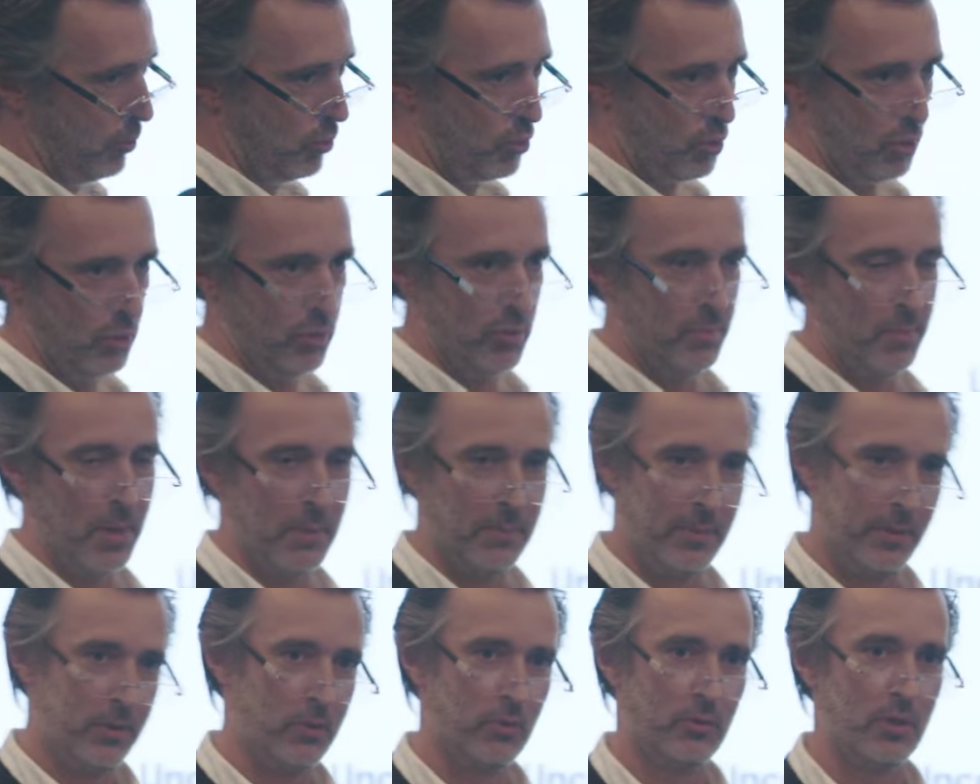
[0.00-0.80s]
you should
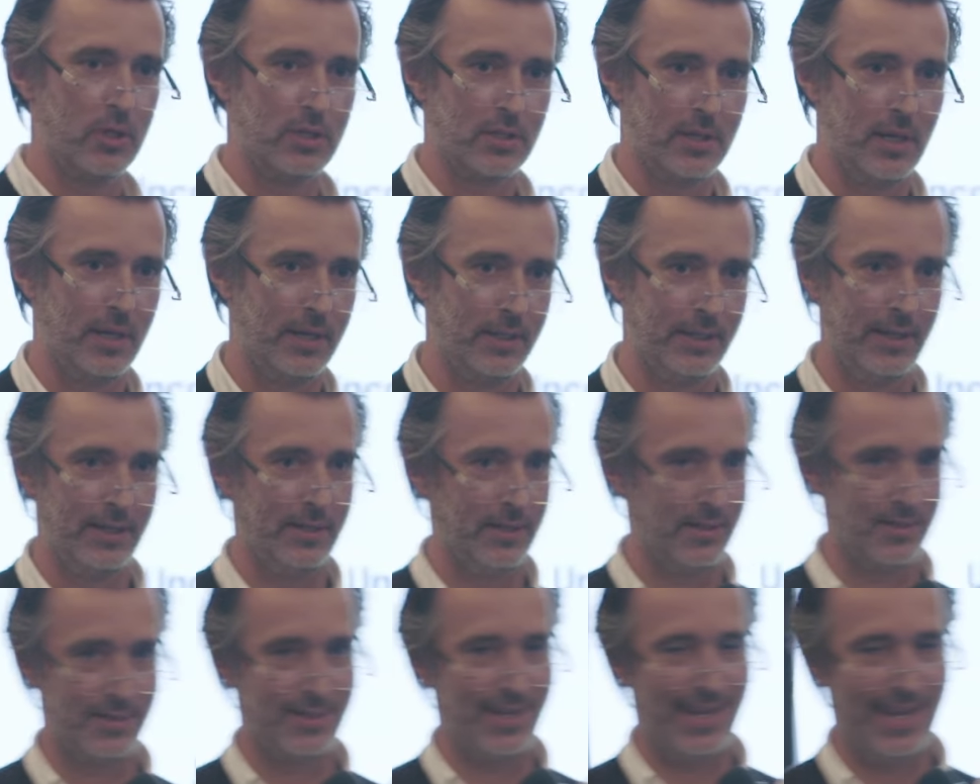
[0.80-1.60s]
remember, the only slide that
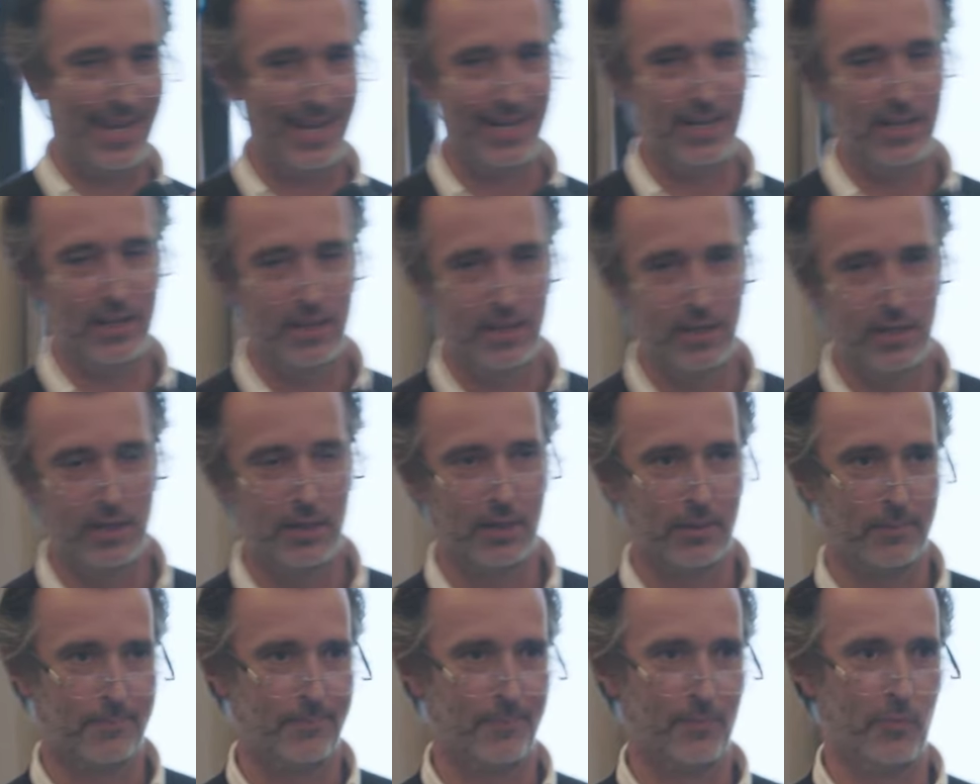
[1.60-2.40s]
is
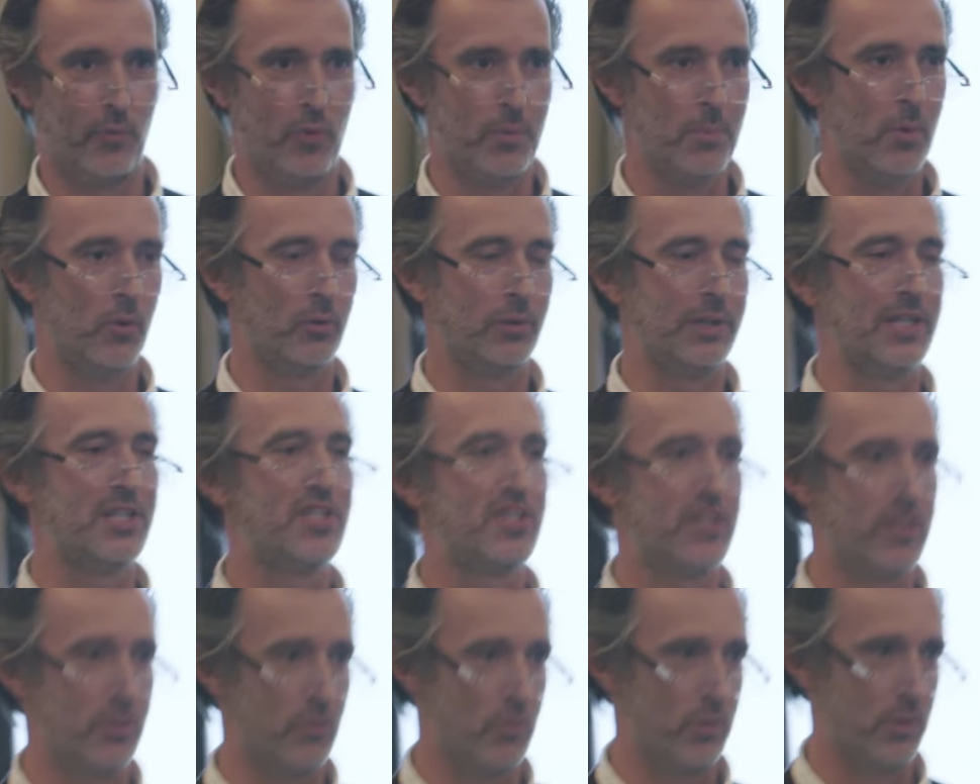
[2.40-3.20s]
anything remotely
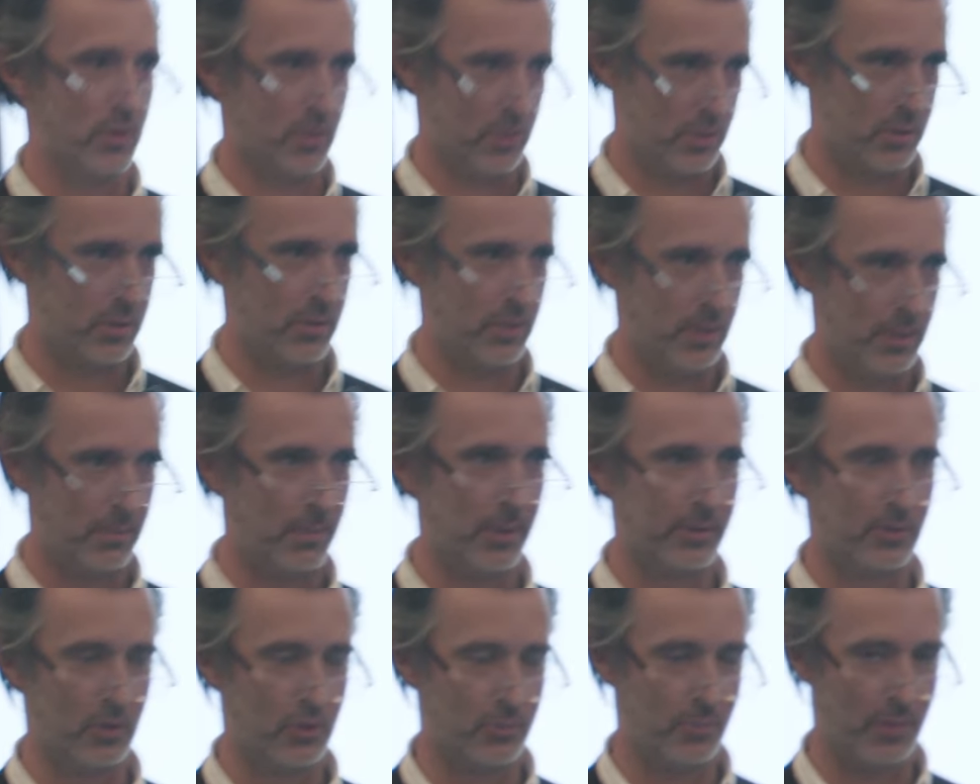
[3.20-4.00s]
serious
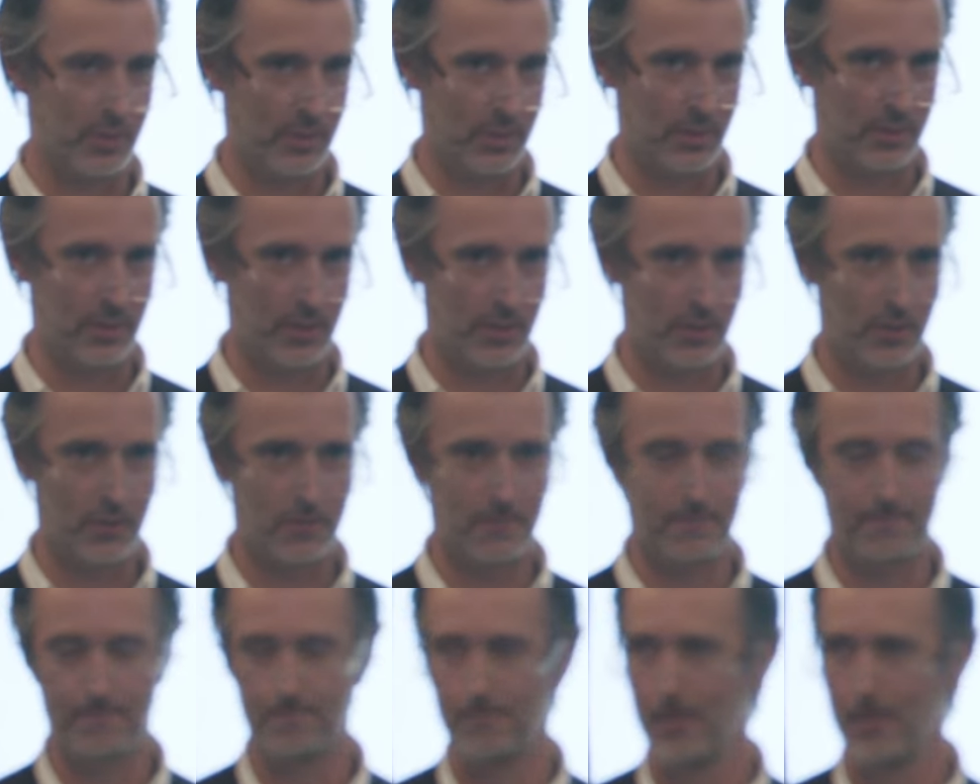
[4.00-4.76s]
about this presentation.